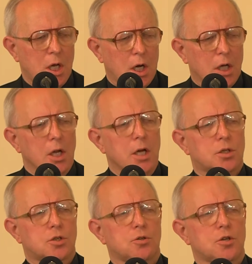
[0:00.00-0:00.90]
I'd like
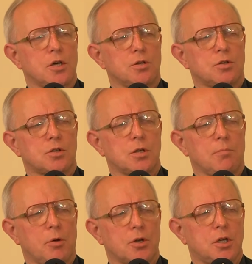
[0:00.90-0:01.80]
to turn to
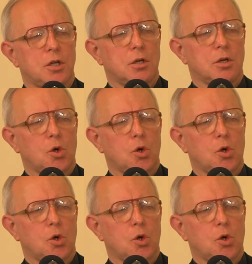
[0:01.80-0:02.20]
somebody